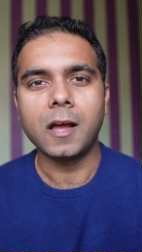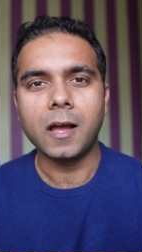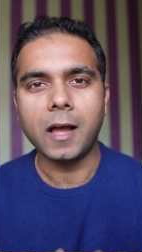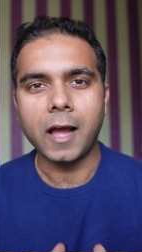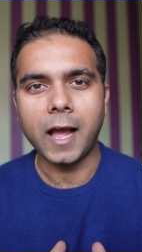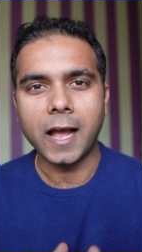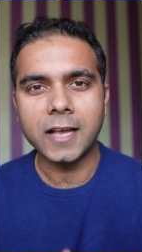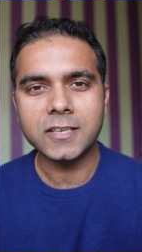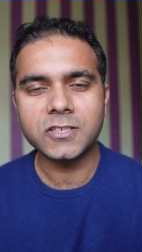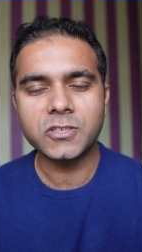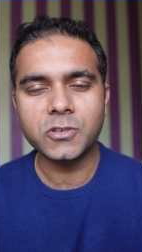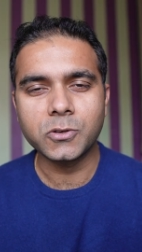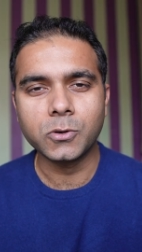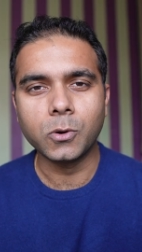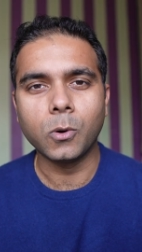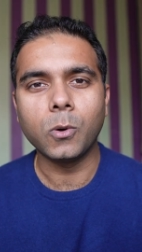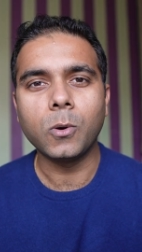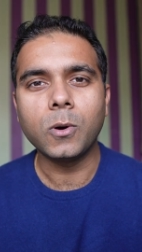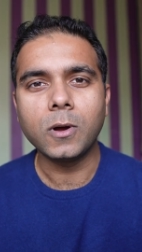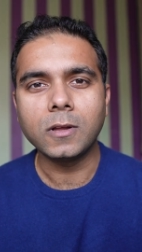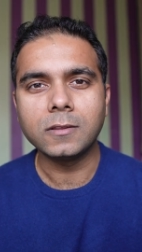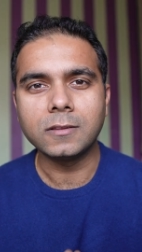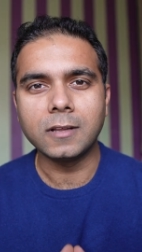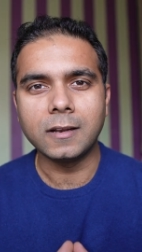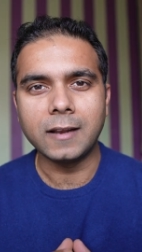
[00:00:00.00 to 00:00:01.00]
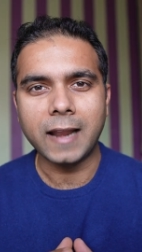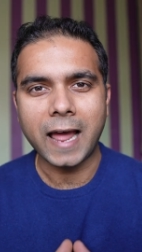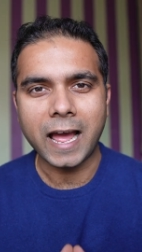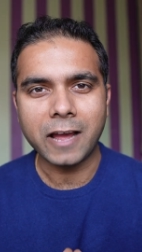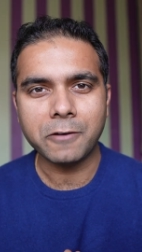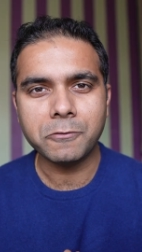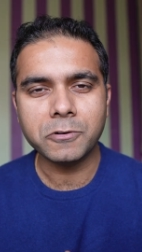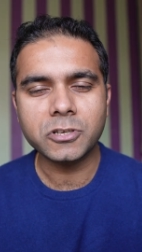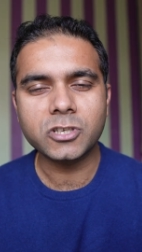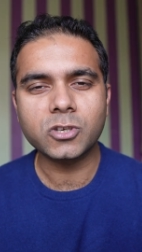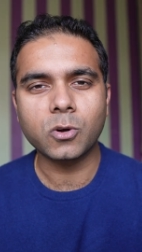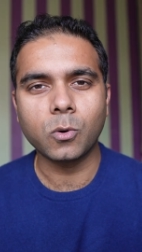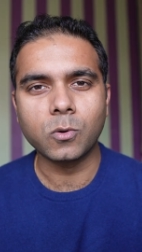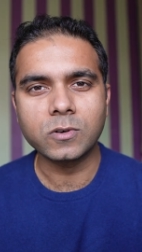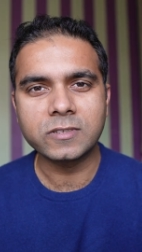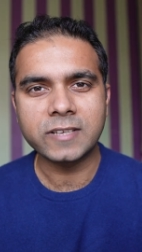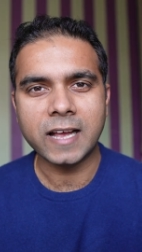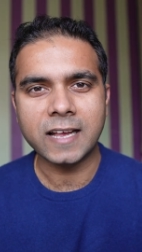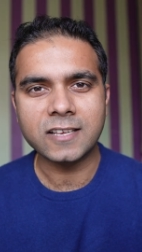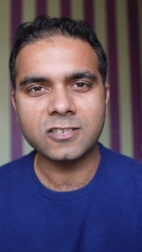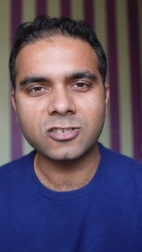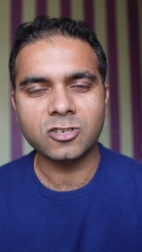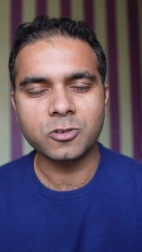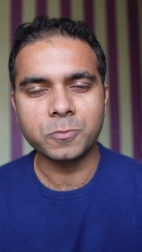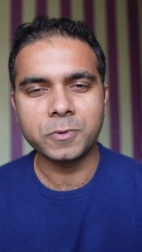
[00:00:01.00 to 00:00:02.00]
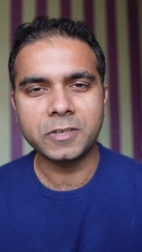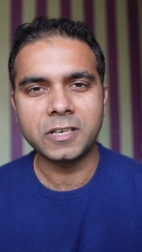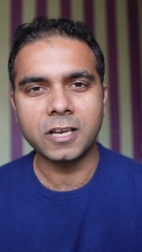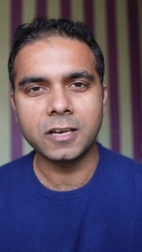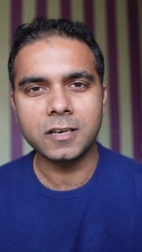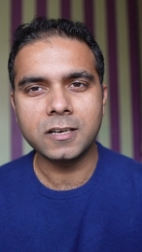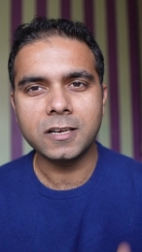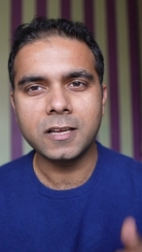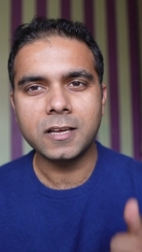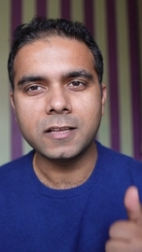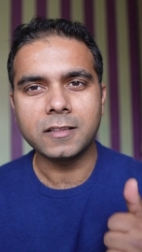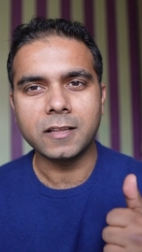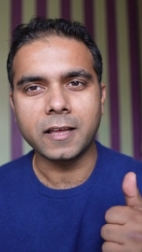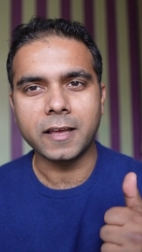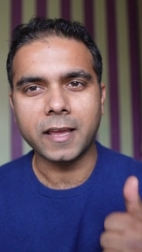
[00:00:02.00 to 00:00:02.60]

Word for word: As you know, the language course has to be done.